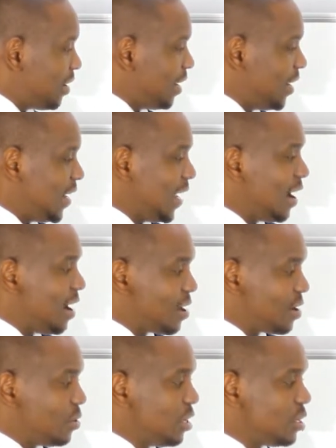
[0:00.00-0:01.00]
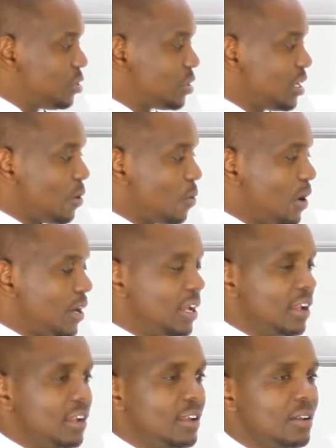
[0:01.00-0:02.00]
young, you need to start
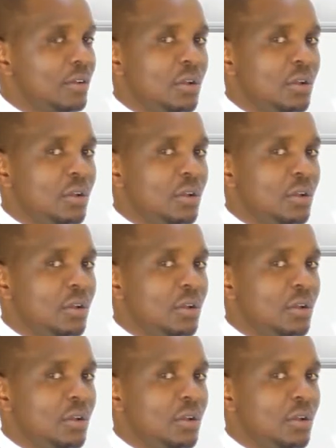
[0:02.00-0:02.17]
working